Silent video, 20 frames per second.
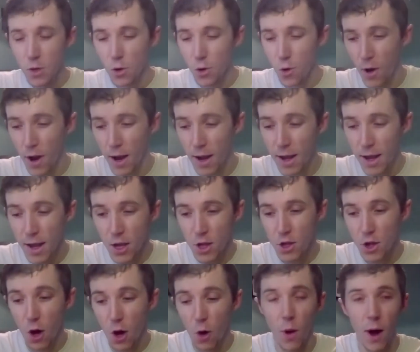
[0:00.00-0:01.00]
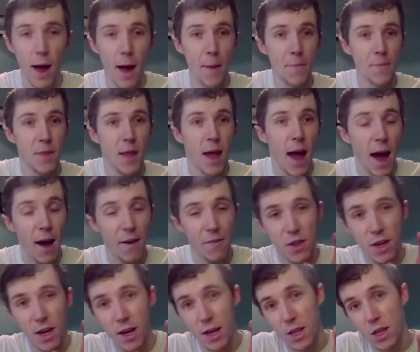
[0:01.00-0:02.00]
Great. So um,
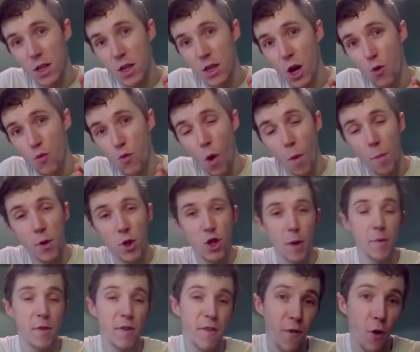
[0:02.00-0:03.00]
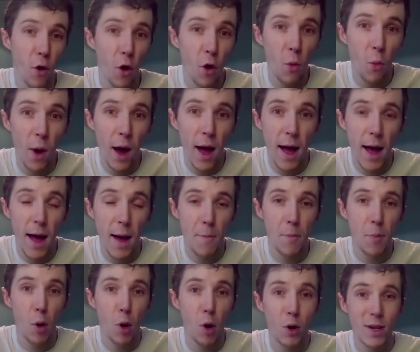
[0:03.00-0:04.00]
after uh, Romans chapter 4, where
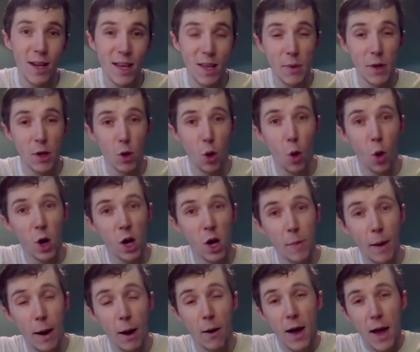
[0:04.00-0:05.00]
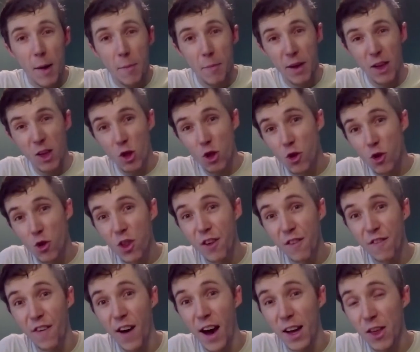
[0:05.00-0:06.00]
Paul has been talking about being
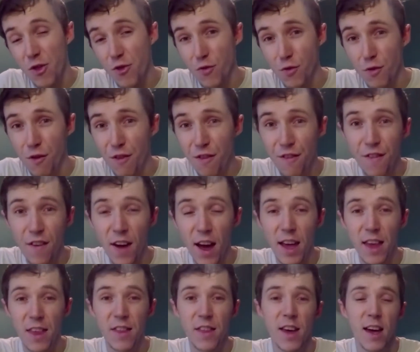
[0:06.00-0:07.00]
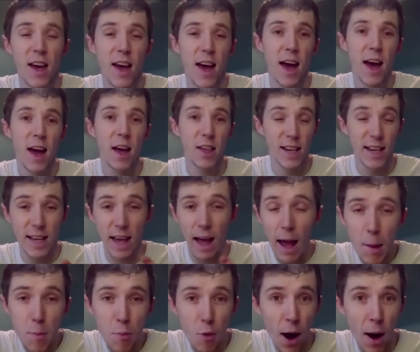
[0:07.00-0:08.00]
justified through faith, uh, so like
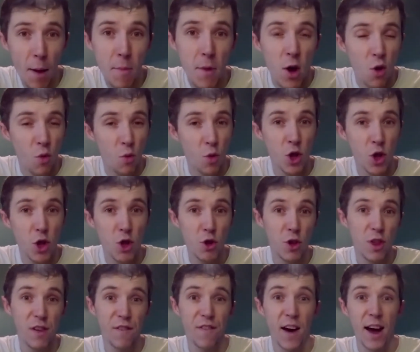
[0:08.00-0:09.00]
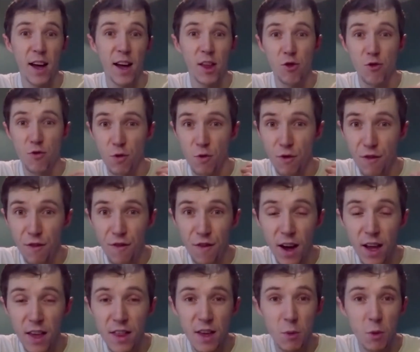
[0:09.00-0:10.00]
Abraham was justified through
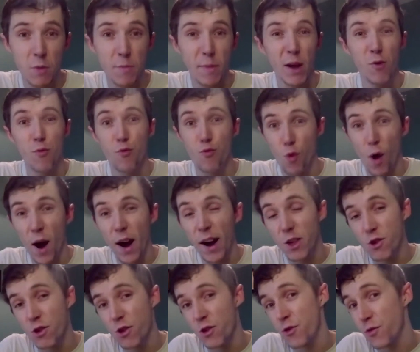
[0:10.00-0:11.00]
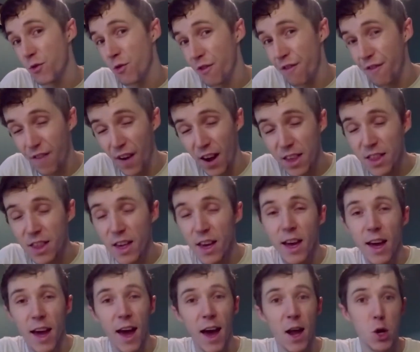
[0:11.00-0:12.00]
faith, he was made righteous through faith,
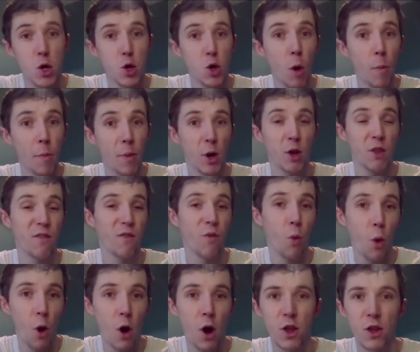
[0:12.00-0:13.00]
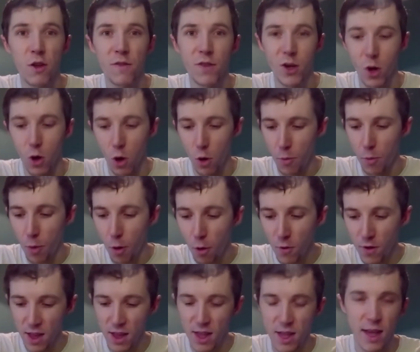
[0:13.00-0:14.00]
uh, not because of works of the law. Paul
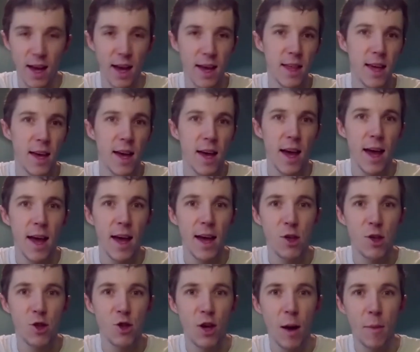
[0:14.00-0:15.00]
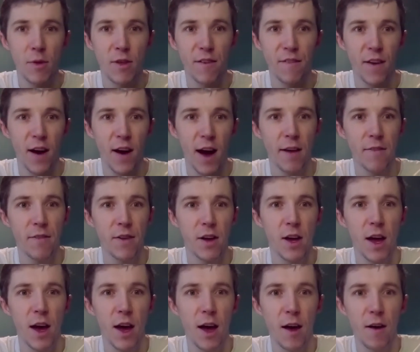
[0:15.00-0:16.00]
then says uh, in chapter 5,
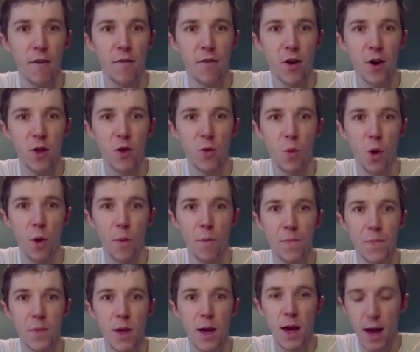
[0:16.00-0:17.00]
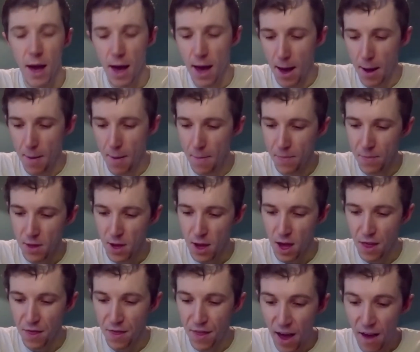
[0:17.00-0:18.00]
uh, verse 1, um,
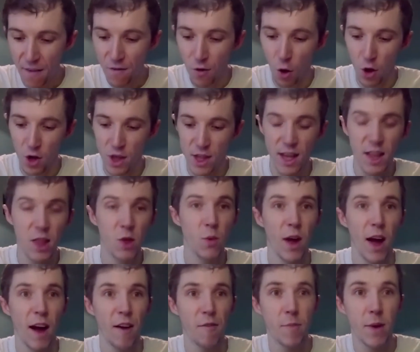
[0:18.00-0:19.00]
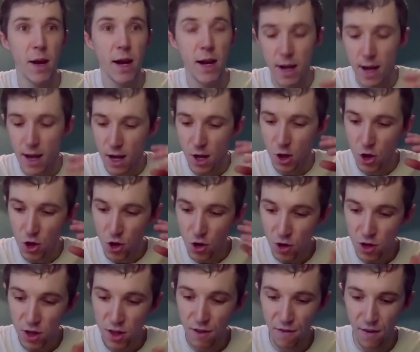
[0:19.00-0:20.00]
Therefore, since we have been
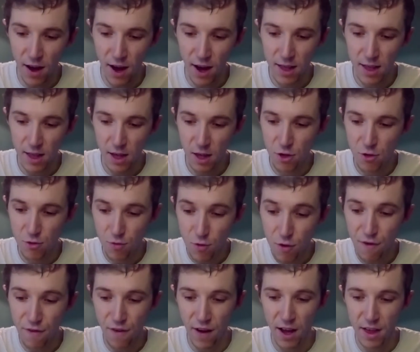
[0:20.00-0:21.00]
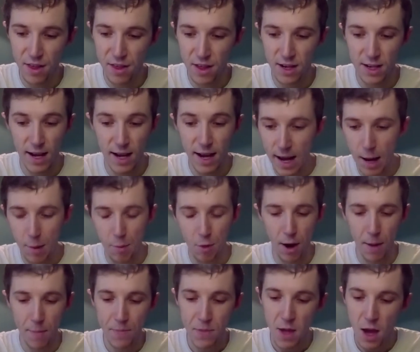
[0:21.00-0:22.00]
justified through faith, like
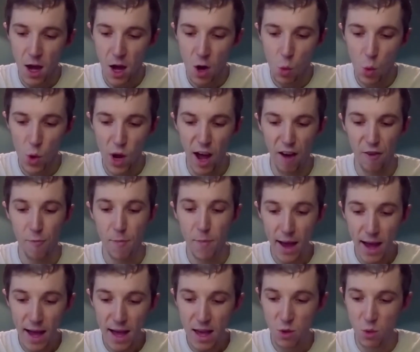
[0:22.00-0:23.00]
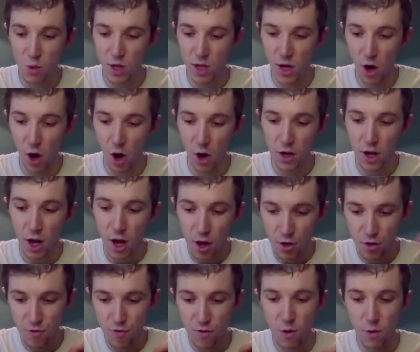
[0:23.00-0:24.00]
Abraham, we have peace with God
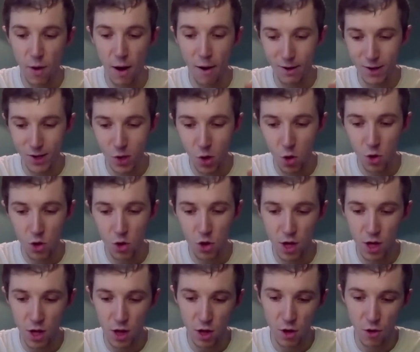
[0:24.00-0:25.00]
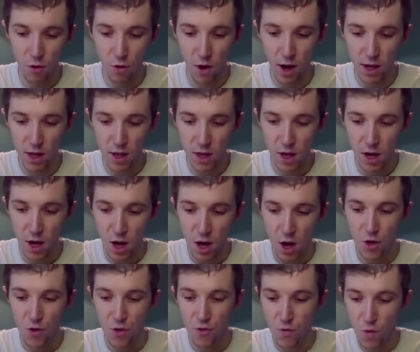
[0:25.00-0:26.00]
through our Lord Jesus Christ,
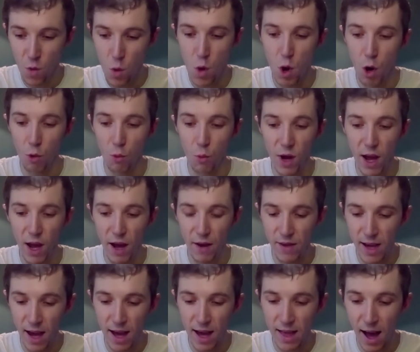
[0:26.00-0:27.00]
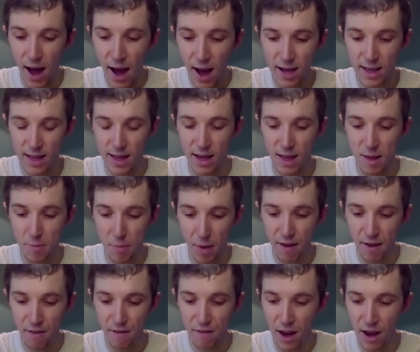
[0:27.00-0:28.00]
through whom we have gained access
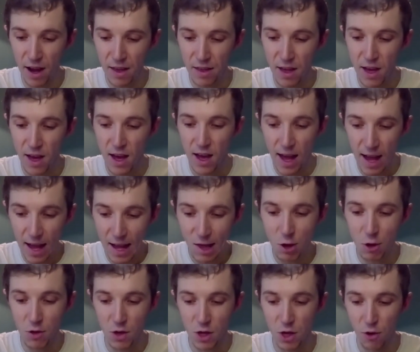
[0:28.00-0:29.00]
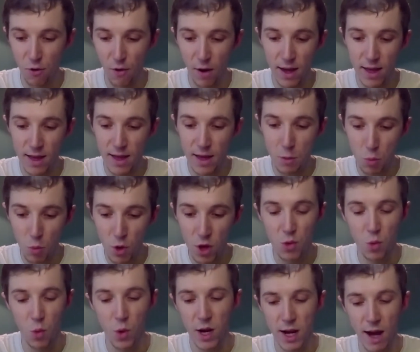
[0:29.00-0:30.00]
by faith into this grace in
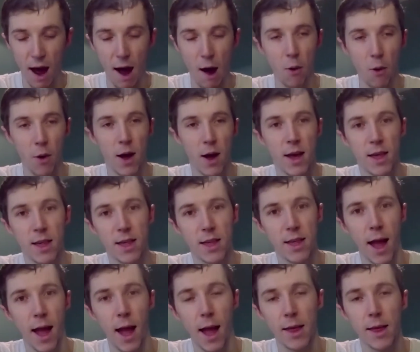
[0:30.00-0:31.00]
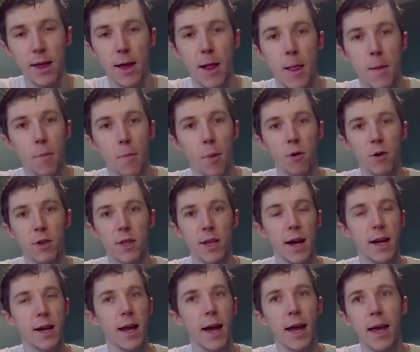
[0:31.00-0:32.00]
which we now stand. Paul
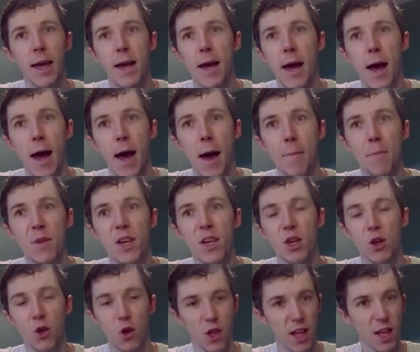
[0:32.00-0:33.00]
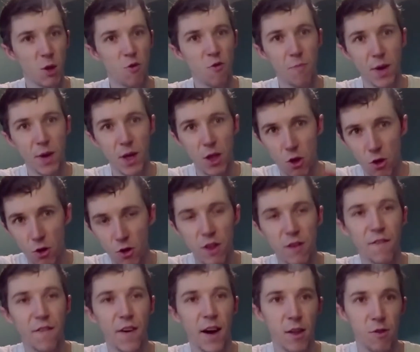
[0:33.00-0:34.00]
saying, hey, um, you know, since we've been
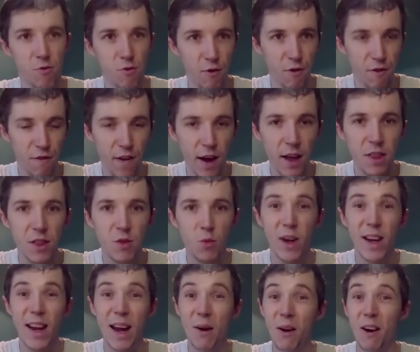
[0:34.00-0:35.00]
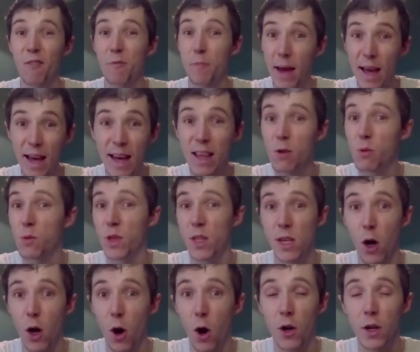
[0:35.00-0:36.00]
justified through faith, we now have peace with
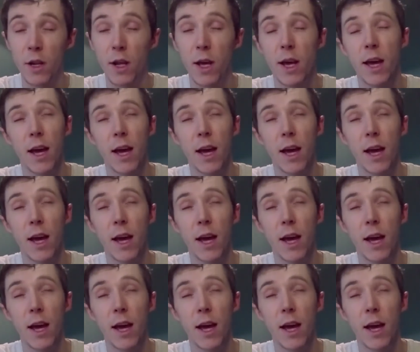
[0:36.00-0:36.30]
God.